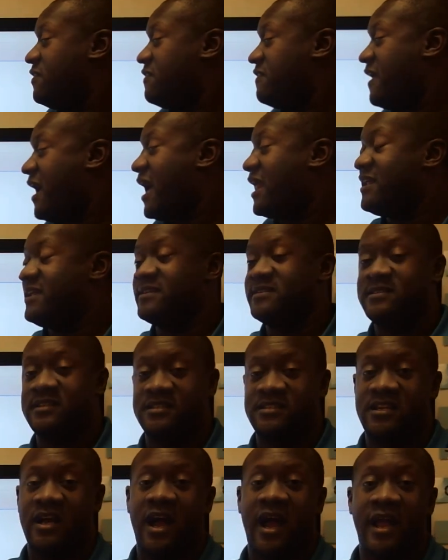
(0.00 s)
that is the
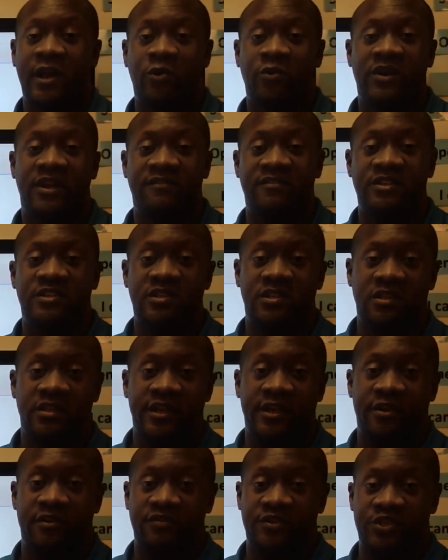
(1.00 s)
title given to the
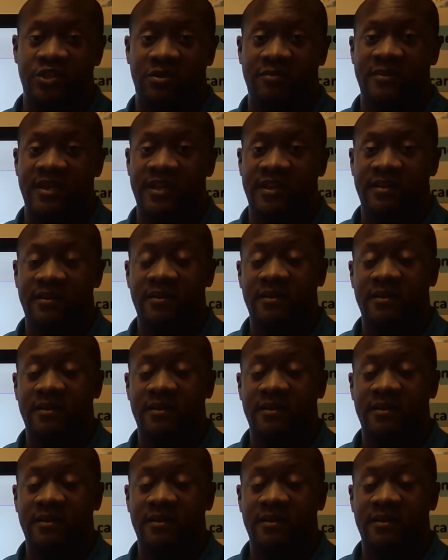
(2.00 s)
leader of Germany.